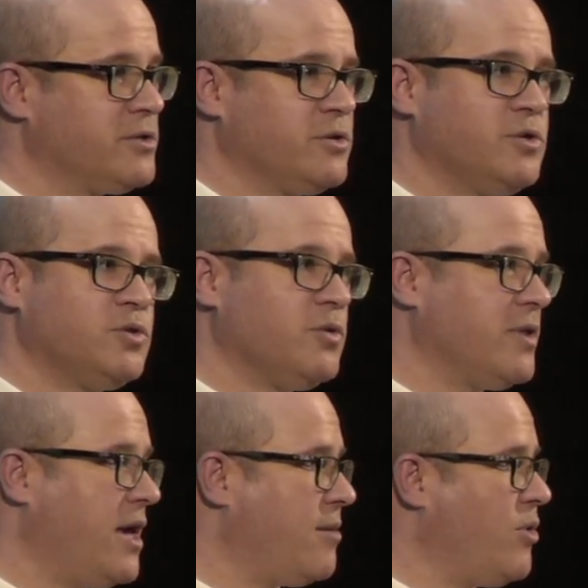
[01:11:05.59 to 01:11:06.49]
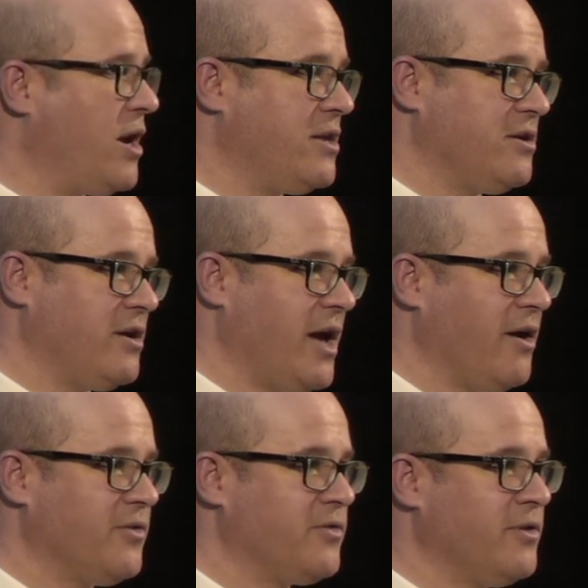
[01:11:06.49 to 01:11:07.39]
So sure, they can break into your
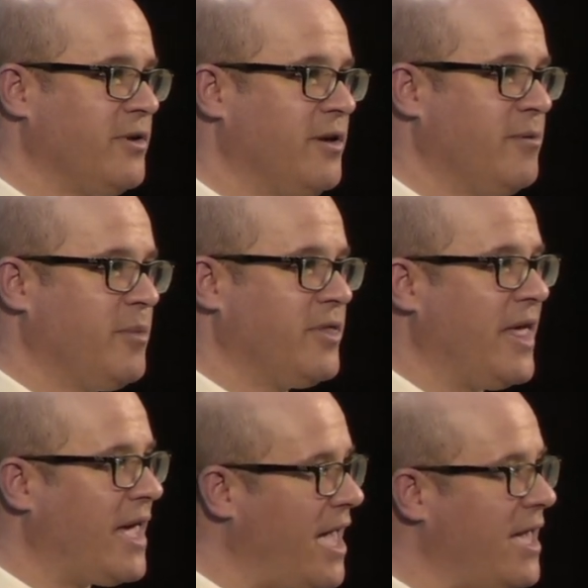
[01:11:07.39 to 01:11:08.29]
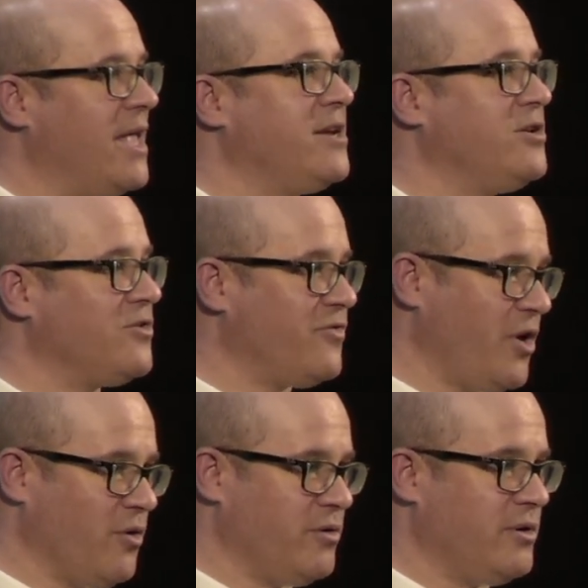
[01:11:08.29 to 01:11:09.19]
house, but they can't get into your
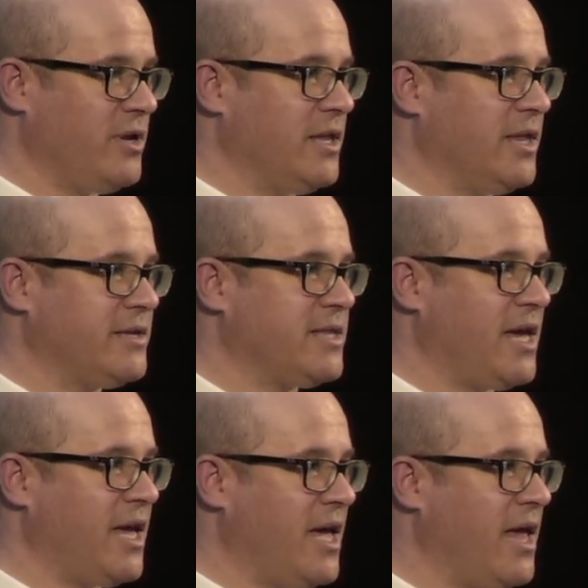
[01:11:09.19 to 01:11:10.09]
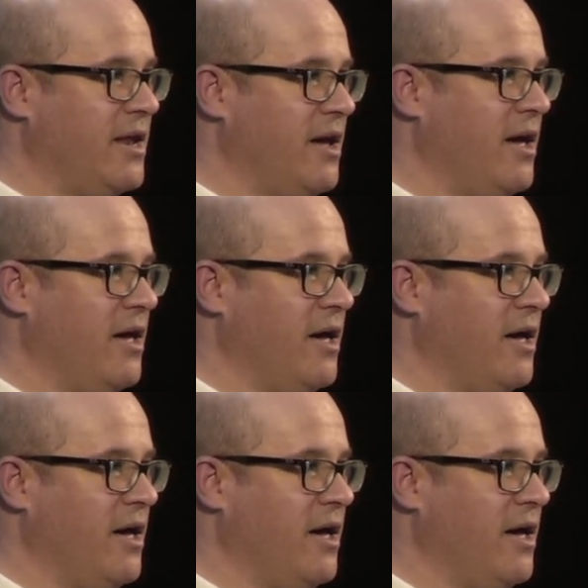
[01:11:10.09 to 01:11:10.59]
phone unless they can get